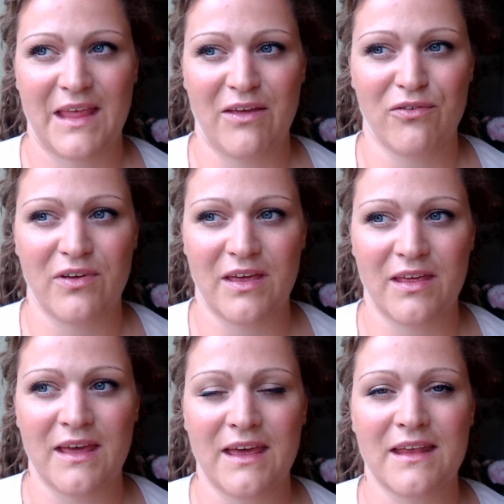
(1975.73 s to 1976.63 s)

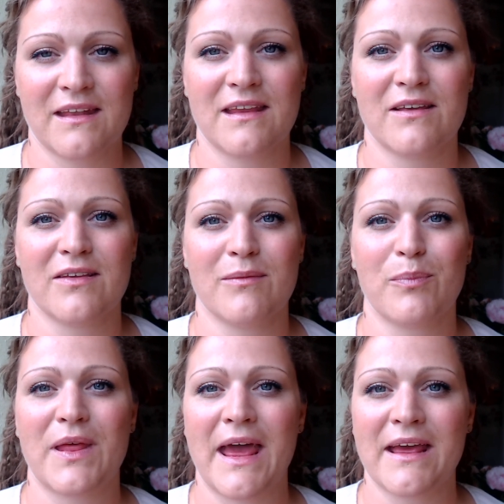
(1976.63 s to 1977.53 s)
Filling in the
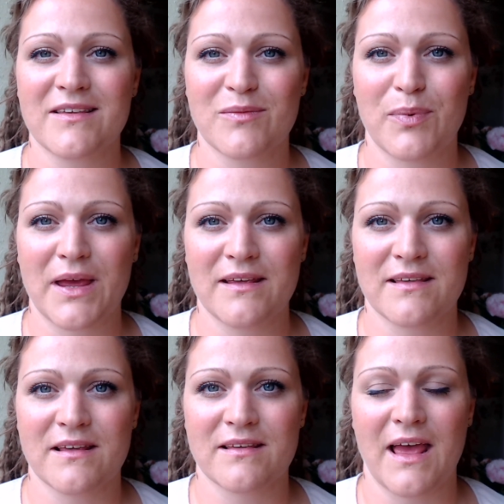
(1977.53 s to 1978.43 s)
blank
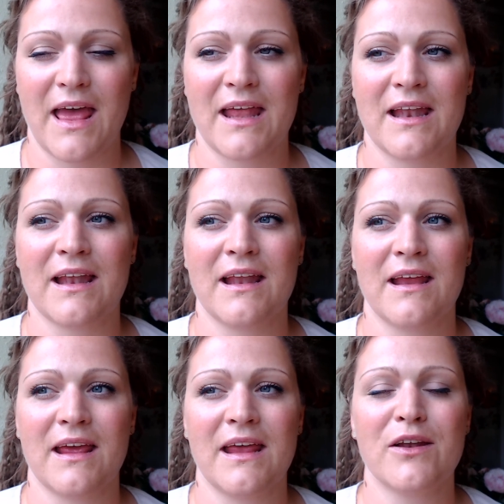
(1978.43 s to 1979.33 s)
spaces, and
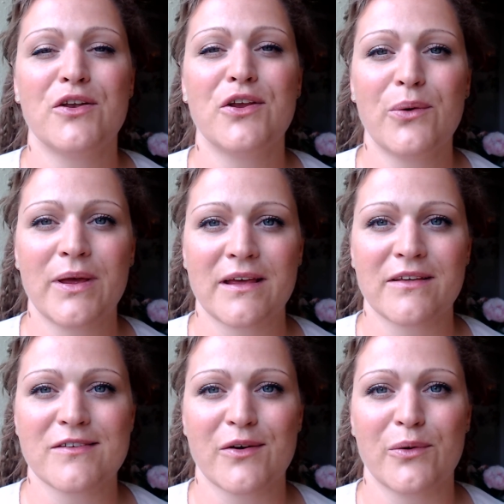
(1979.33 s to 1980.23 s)
in doing
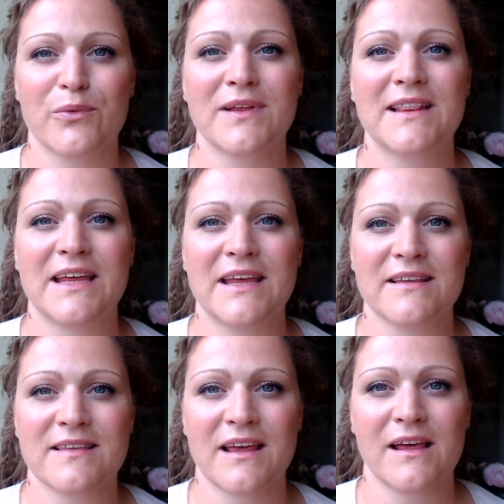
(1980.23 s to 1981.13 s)
so,
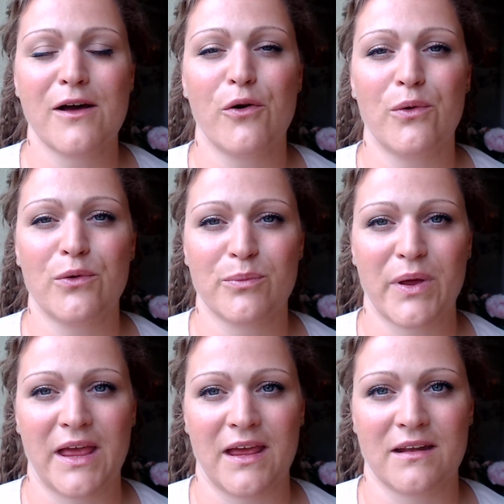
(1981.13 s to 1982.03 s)
releasing old
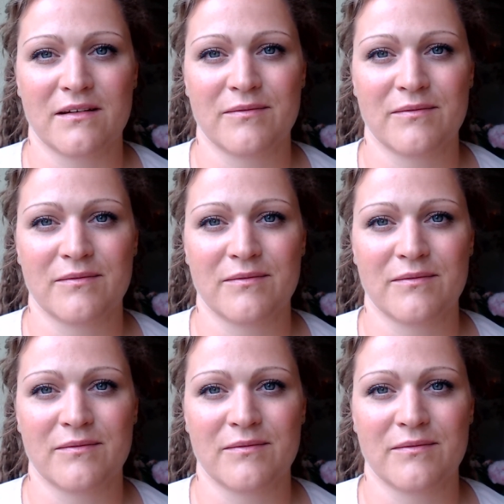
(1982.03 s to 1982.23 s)
pain,